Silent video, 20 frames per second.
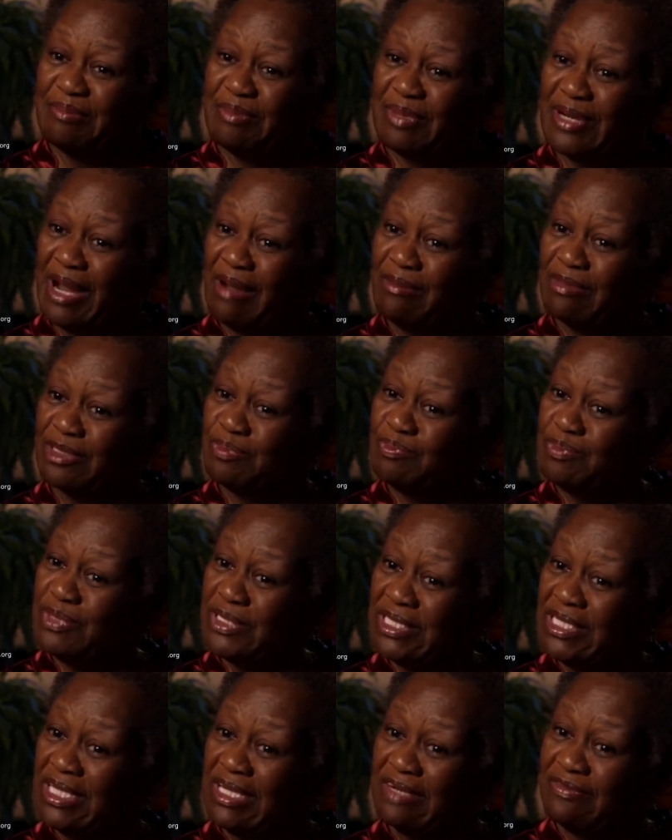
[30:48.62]
But I was
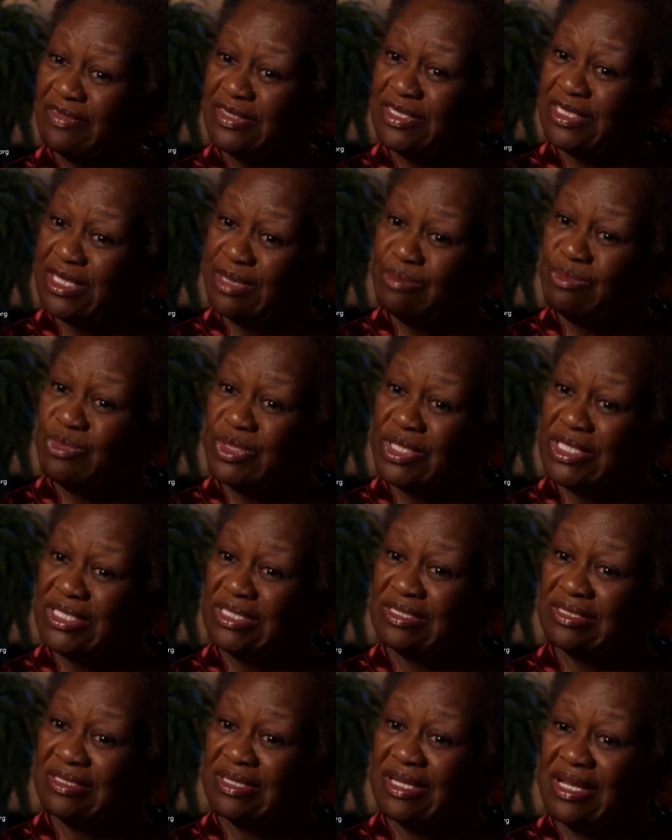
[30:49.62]
put there for some
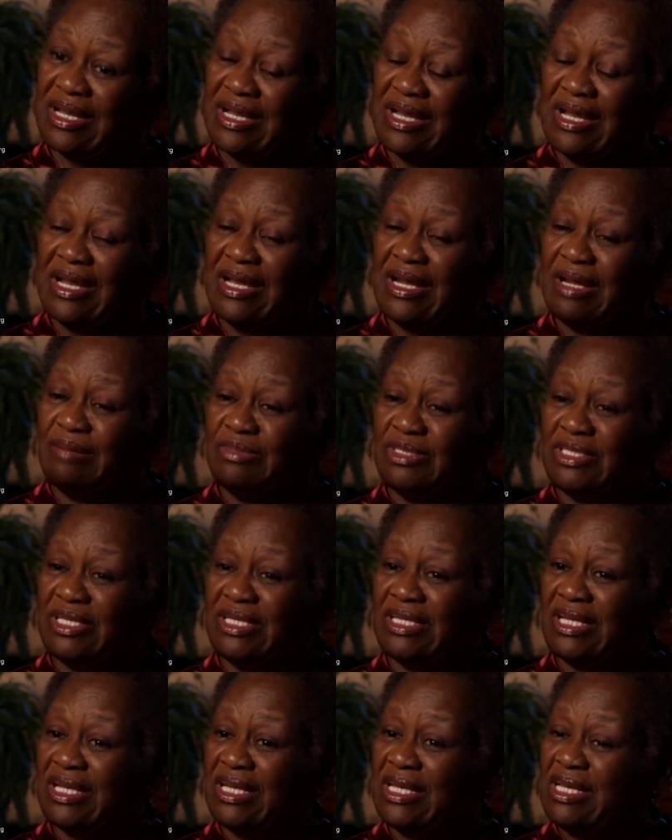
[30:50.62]
reason, and I'm
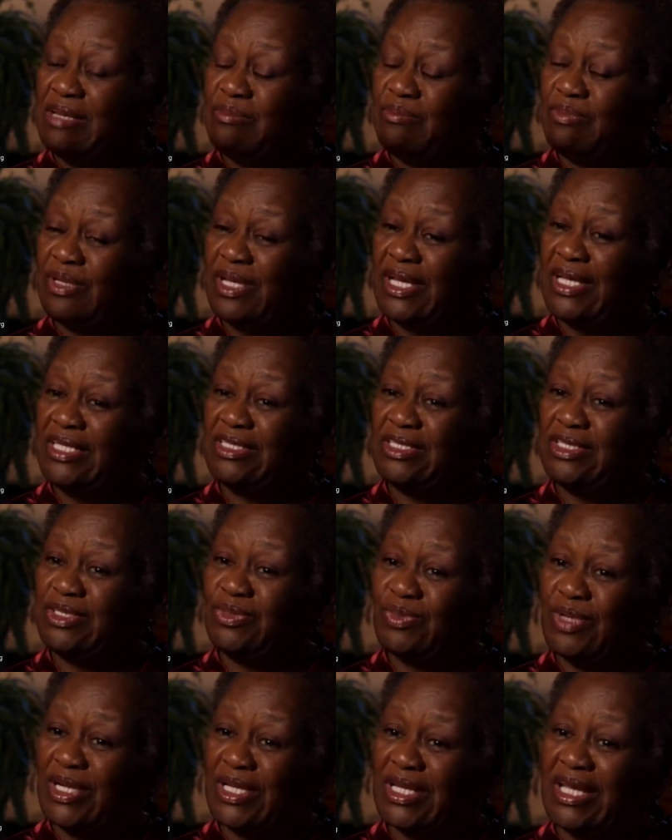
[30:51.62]
saying that in
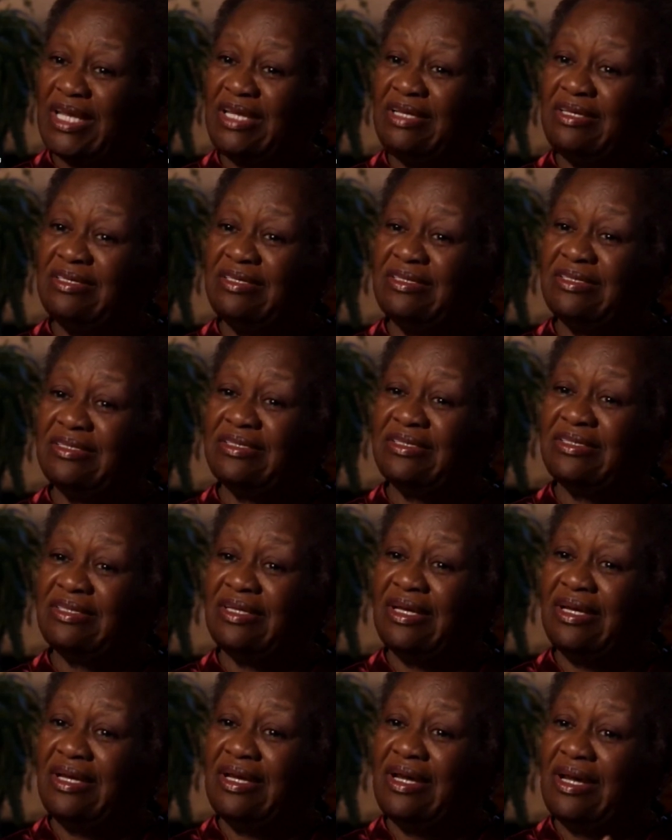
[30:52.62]
places where they could,
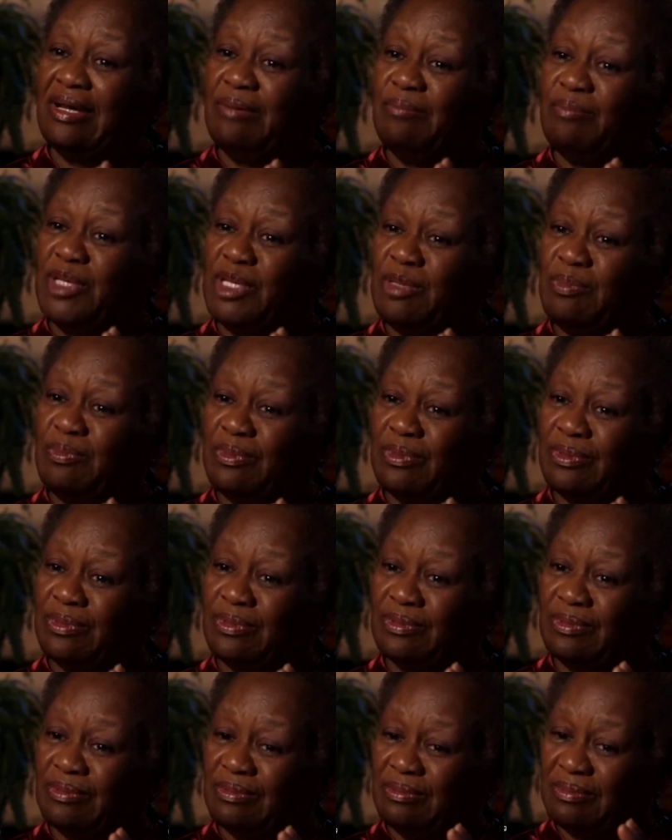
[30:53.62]

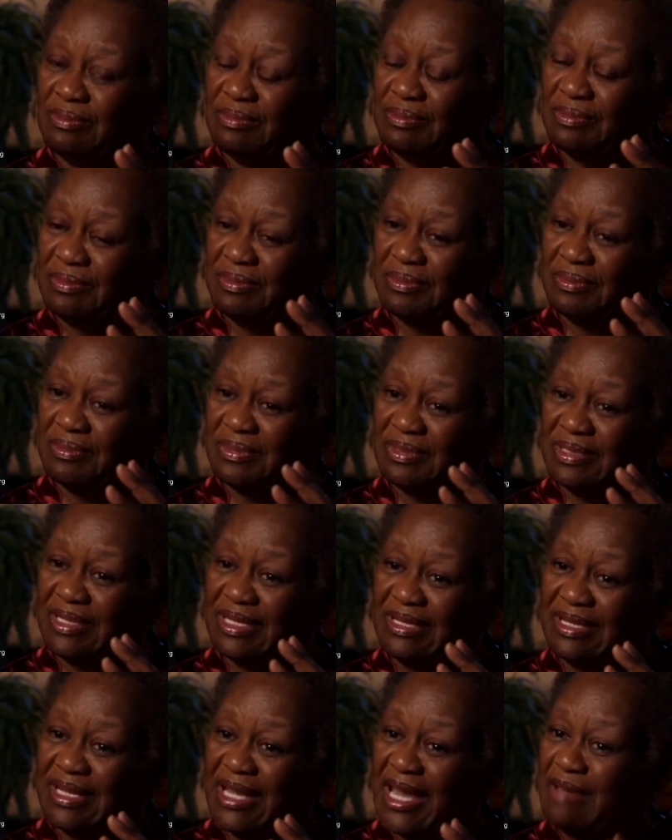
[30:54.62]
people
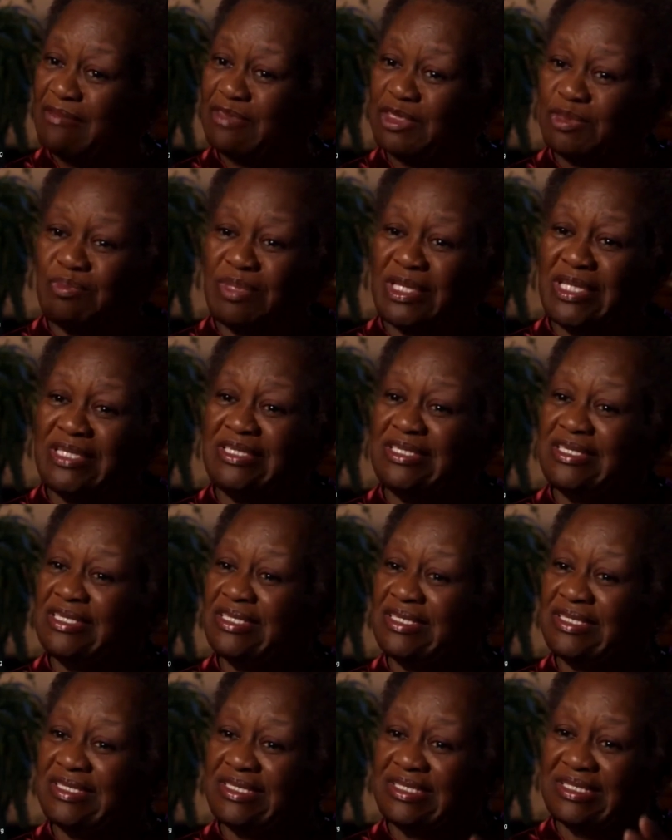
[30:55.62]
gave
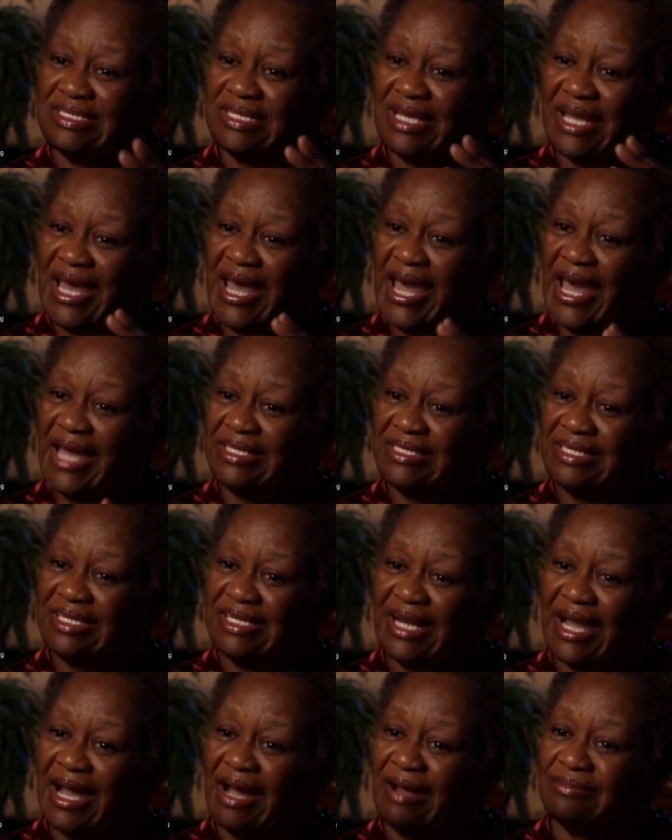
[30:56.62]
speeches,
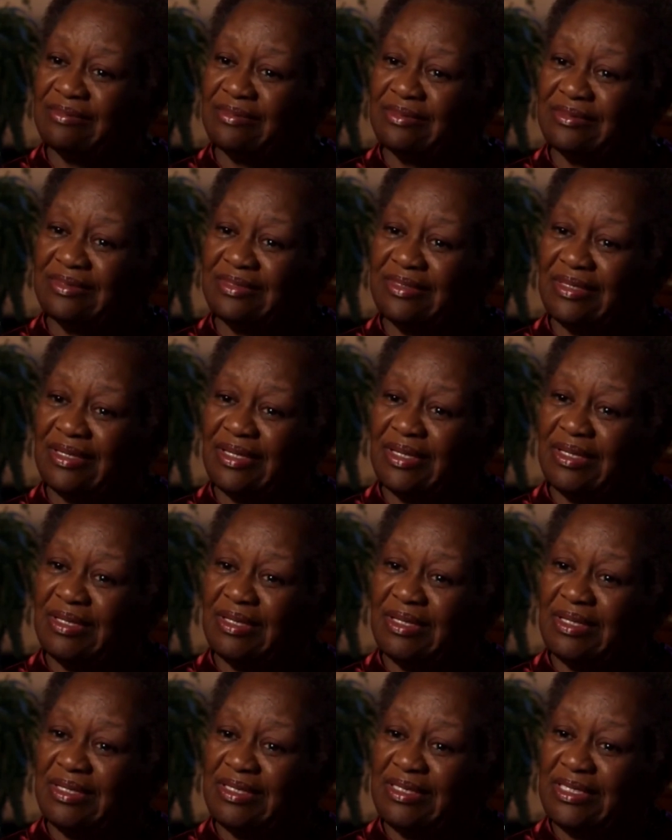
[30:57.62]
acted out
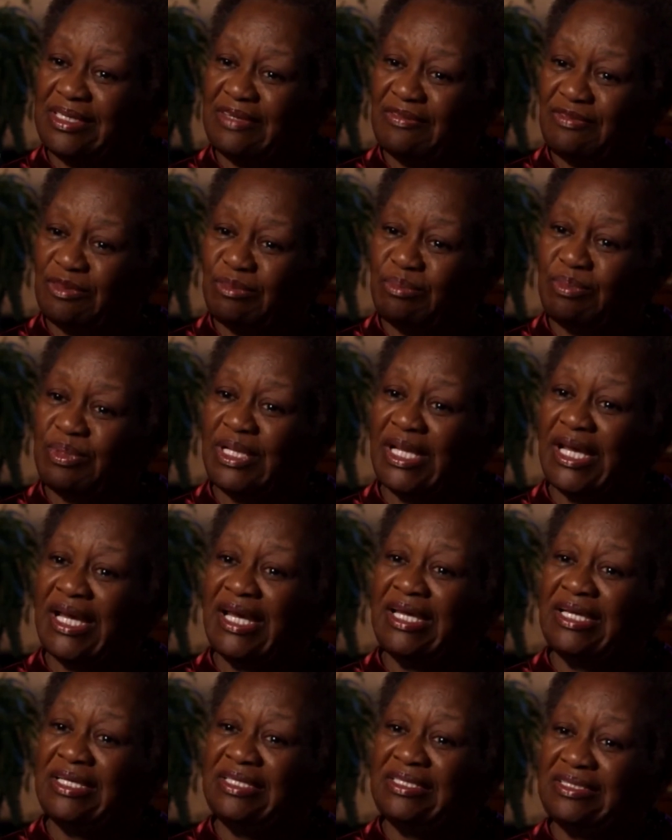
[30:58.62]
different
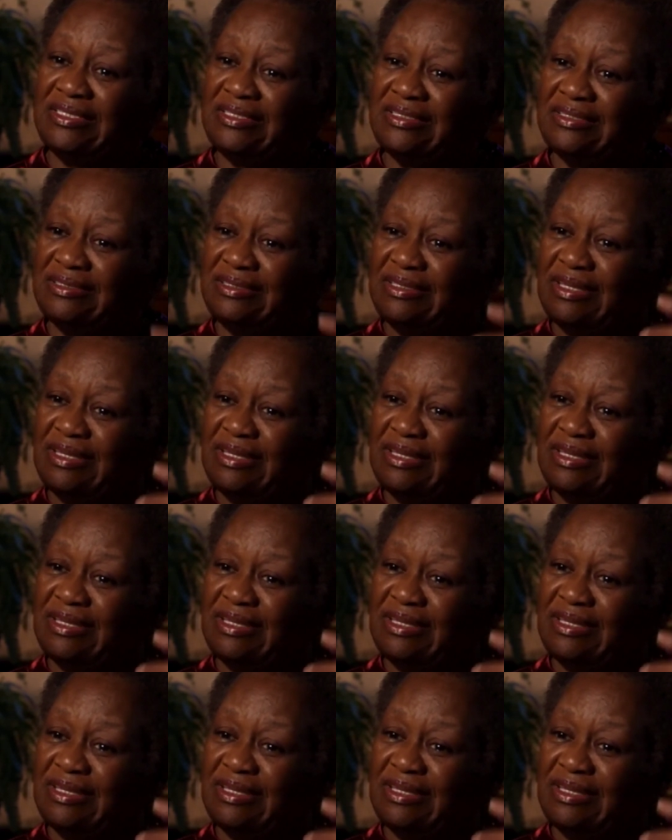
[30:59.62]
plays.